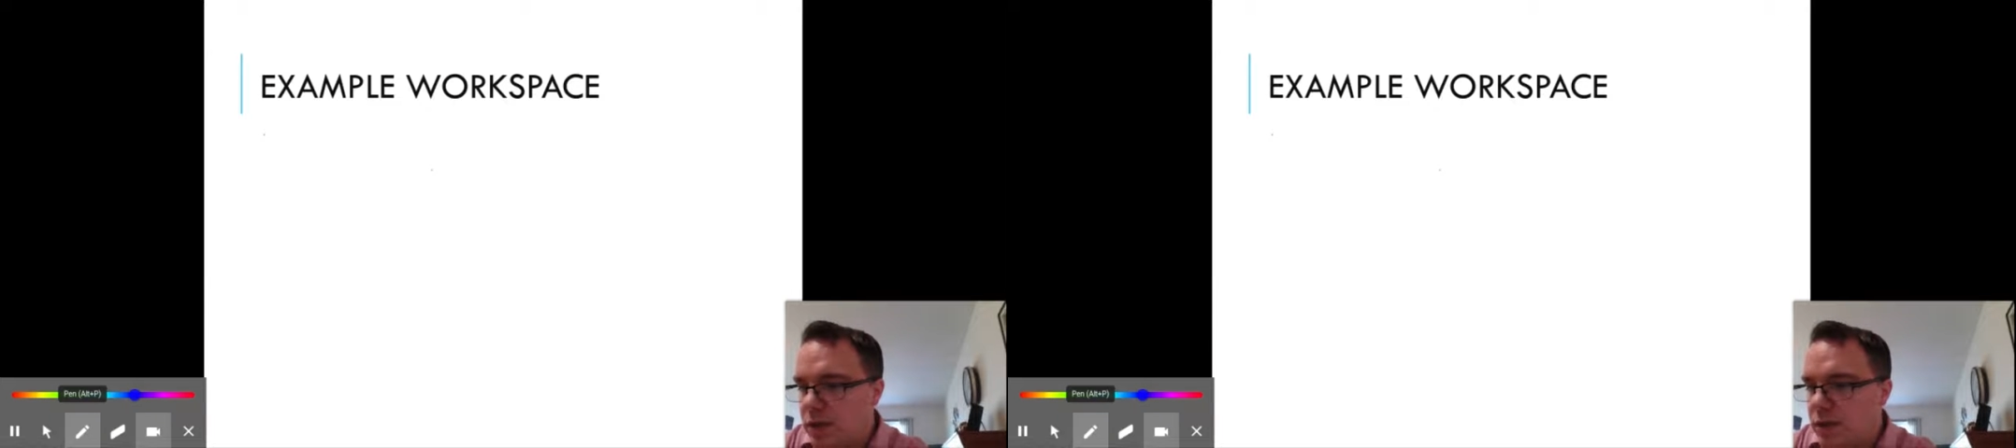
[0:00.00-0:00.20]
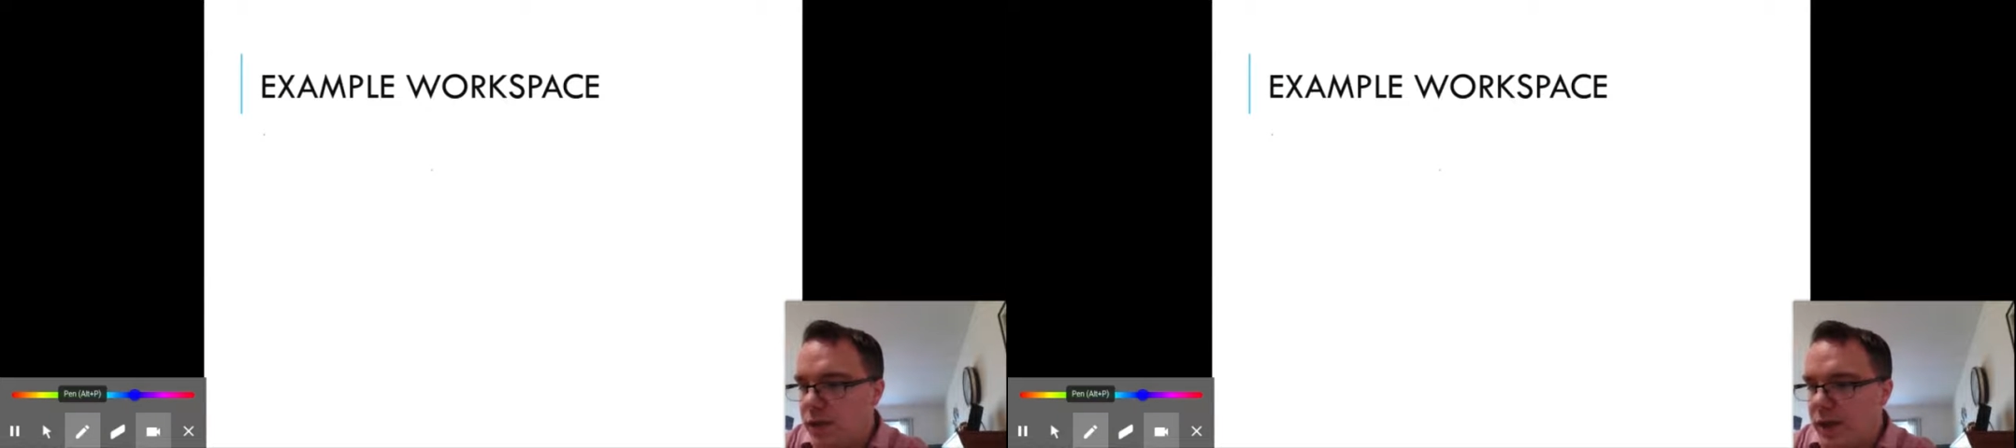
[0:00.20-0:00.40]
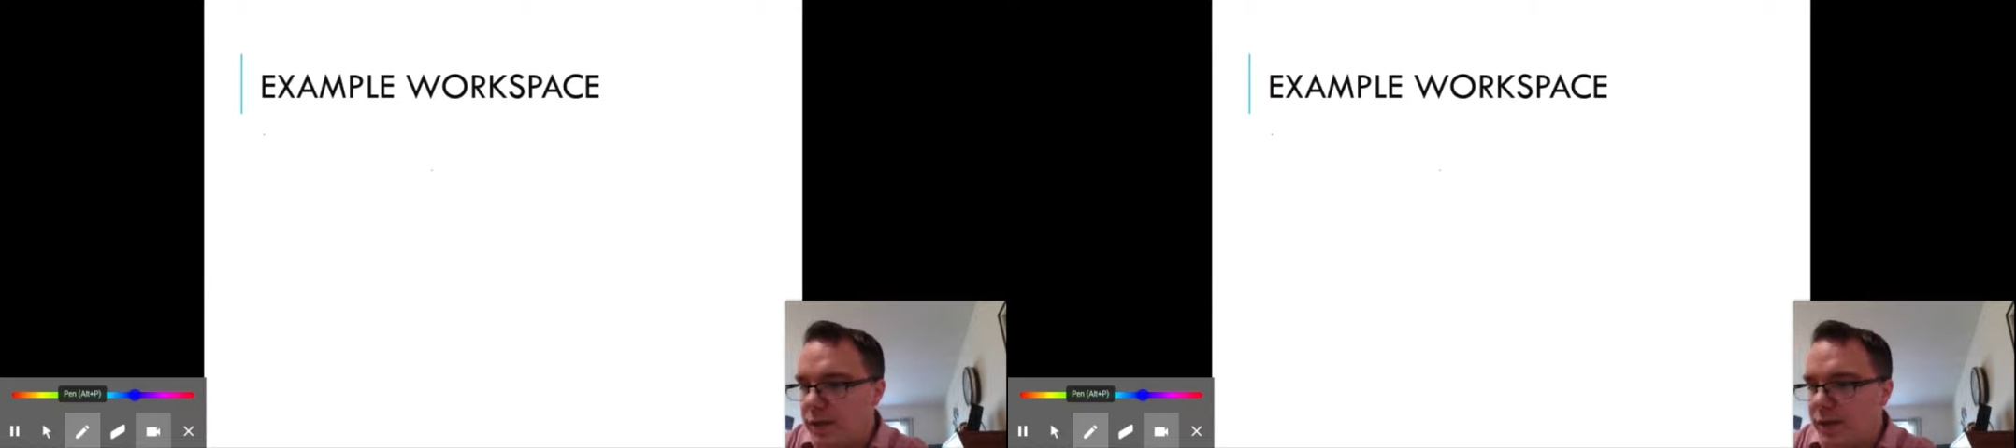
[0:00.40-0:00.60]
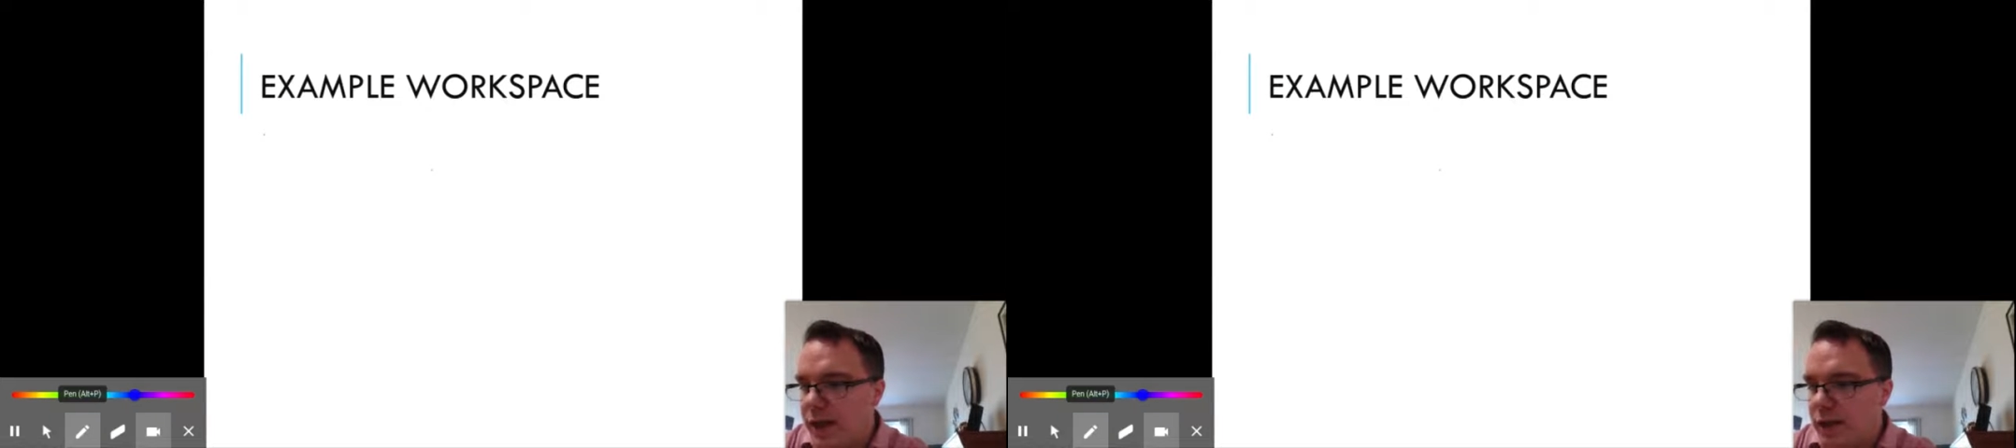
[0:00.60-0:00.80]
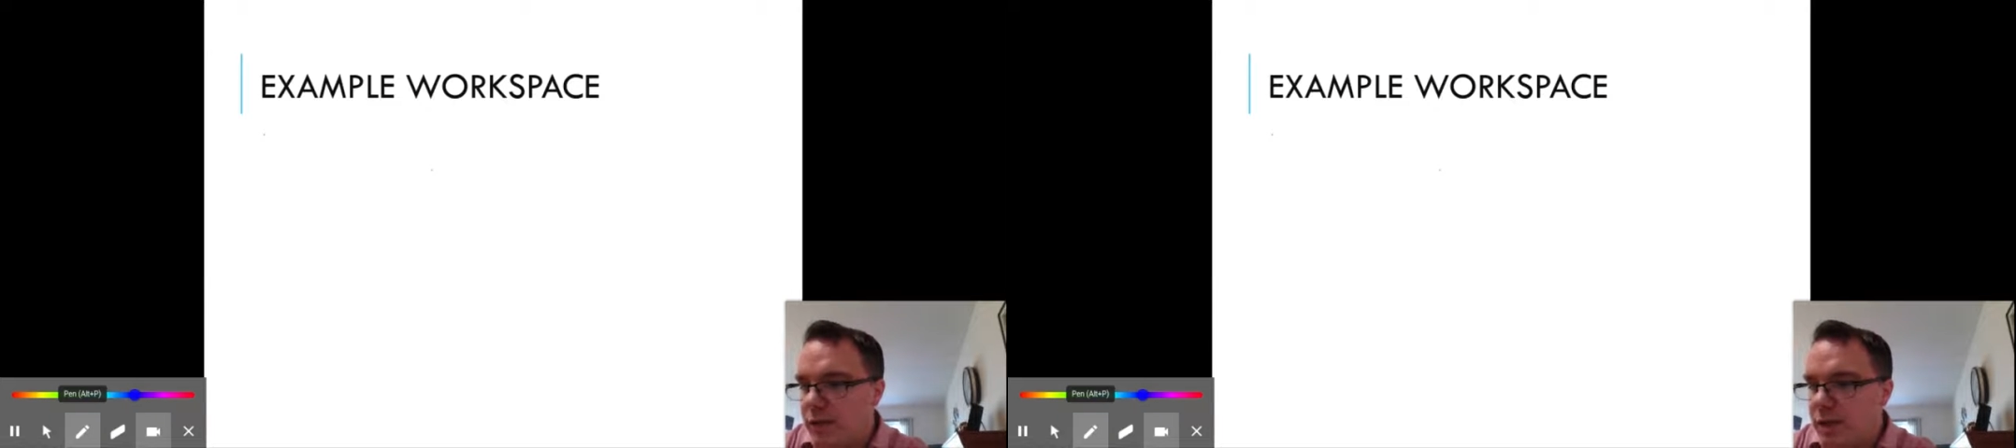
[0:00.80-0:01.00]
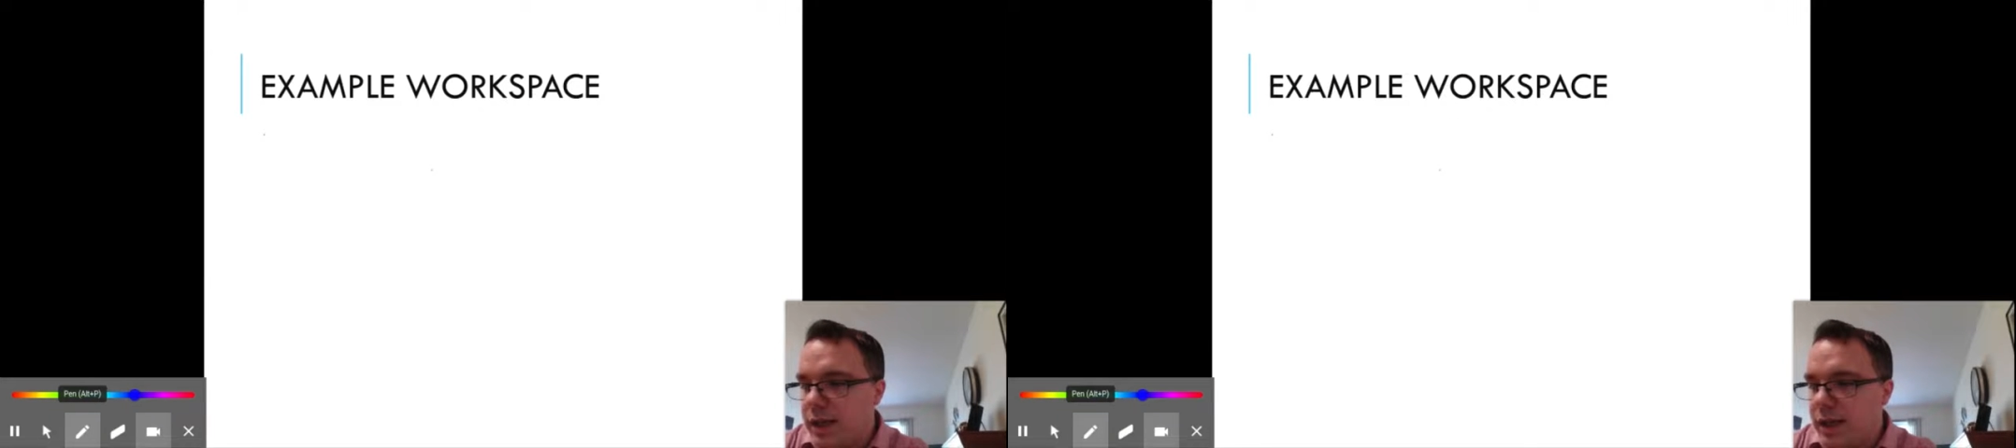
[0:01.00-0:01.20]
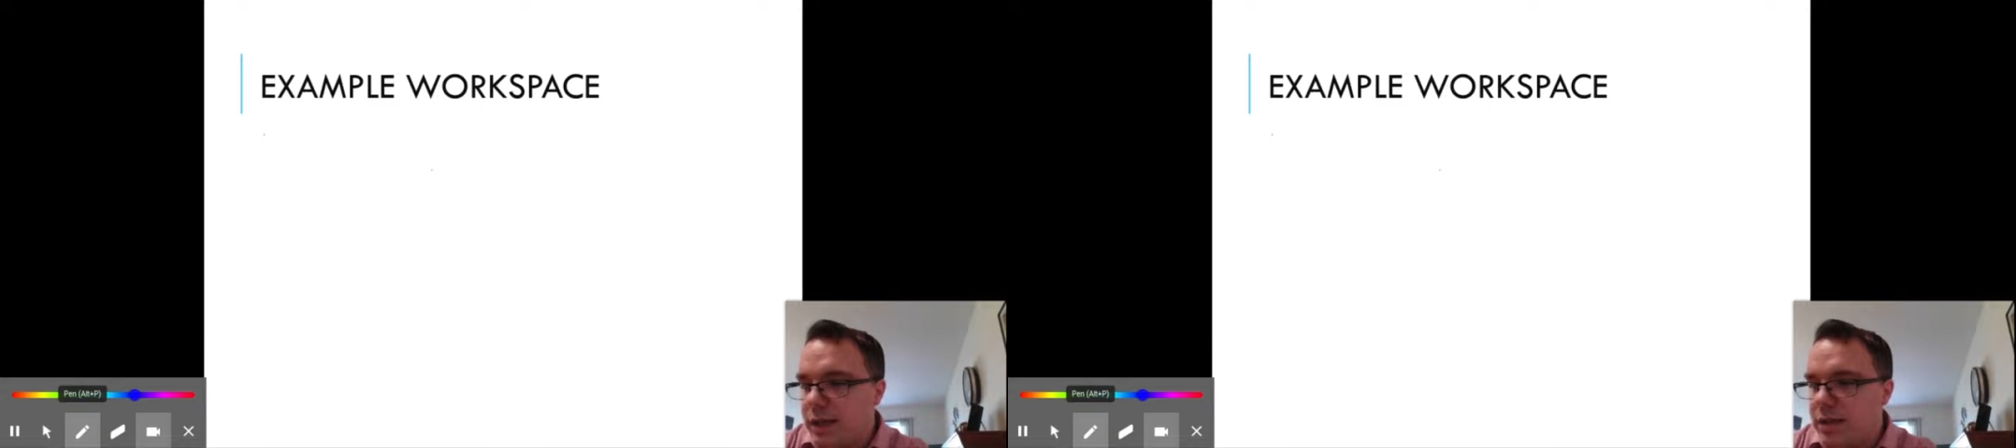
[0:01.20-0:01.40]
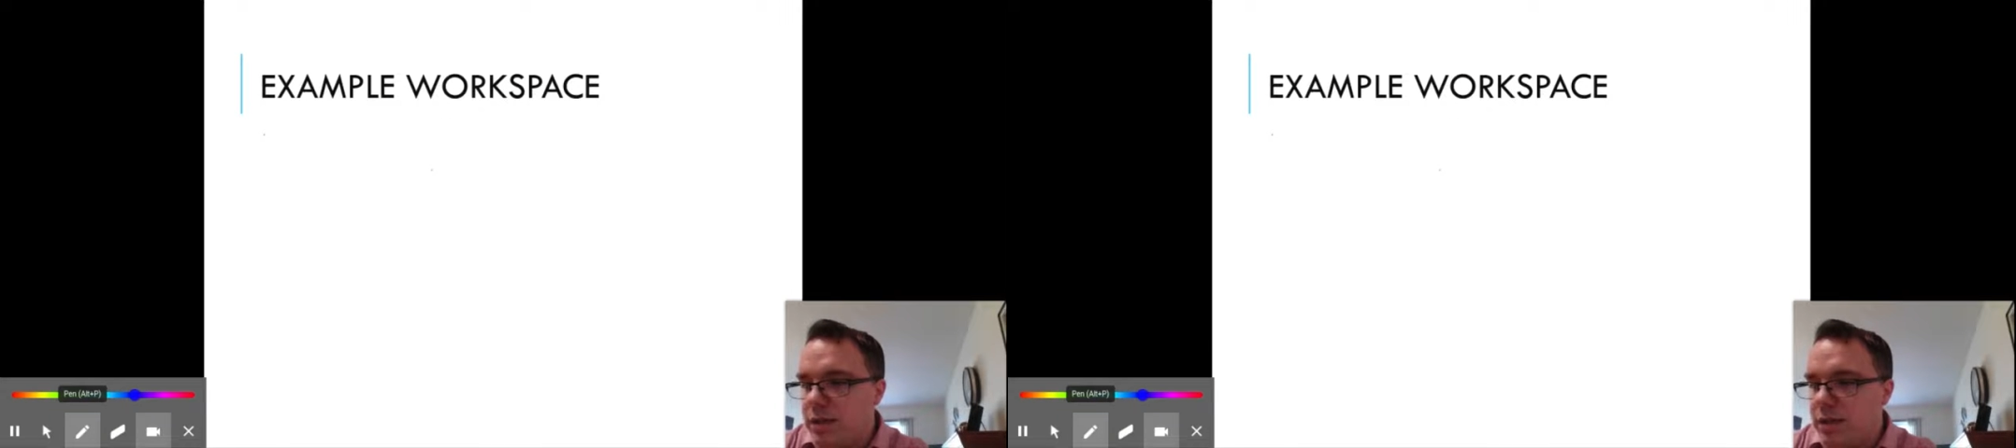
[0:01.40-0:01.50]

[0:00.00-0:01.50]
to find the value of the stock in